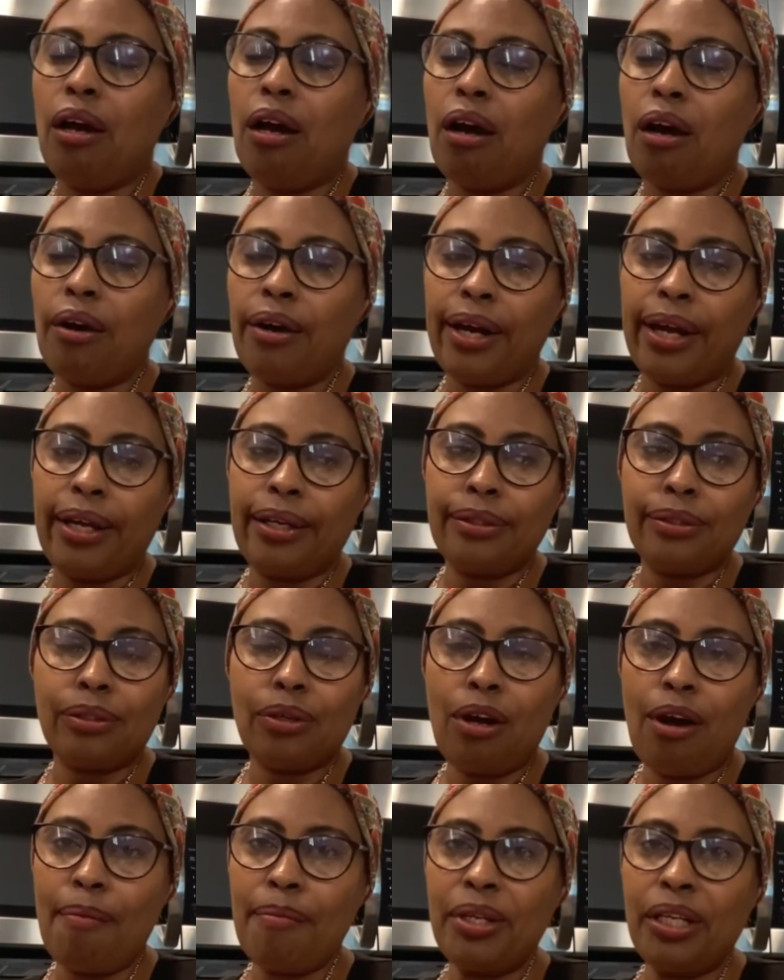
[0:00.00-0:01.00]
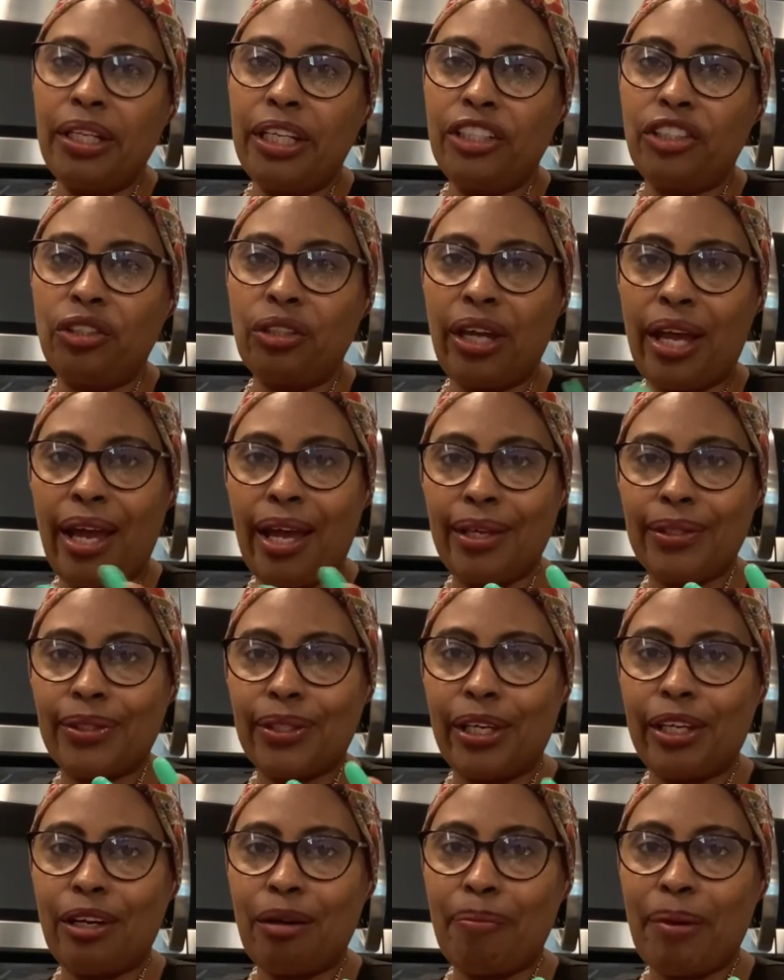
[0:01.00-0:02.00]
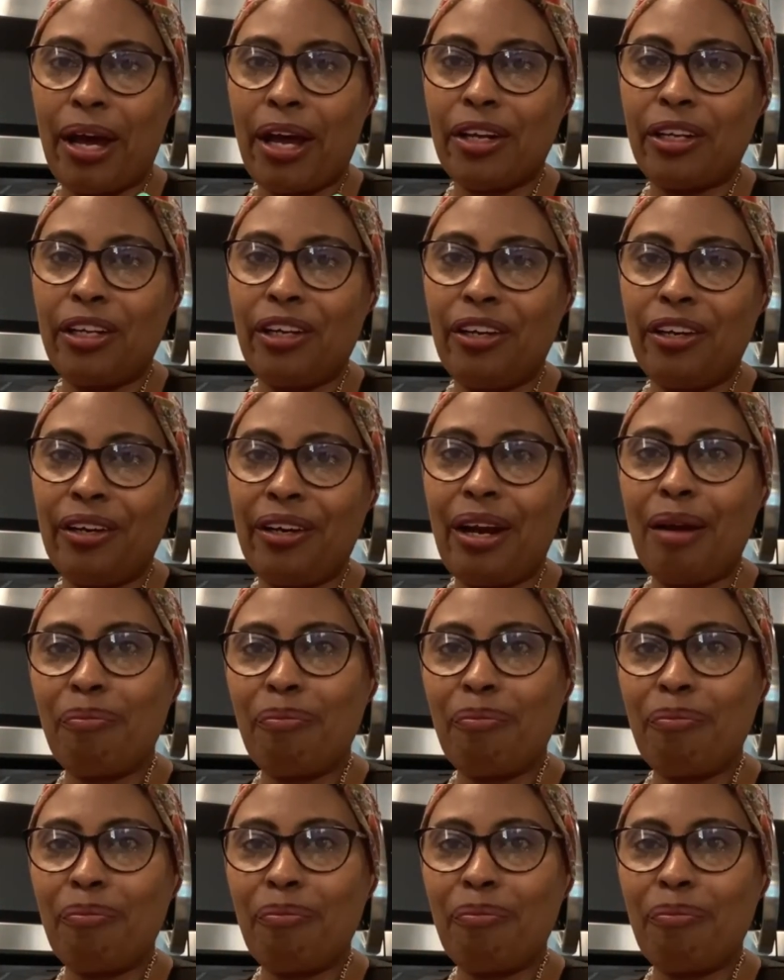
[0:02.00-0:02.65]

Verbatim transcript: All right, so I'm gonna let you guys get up out of here.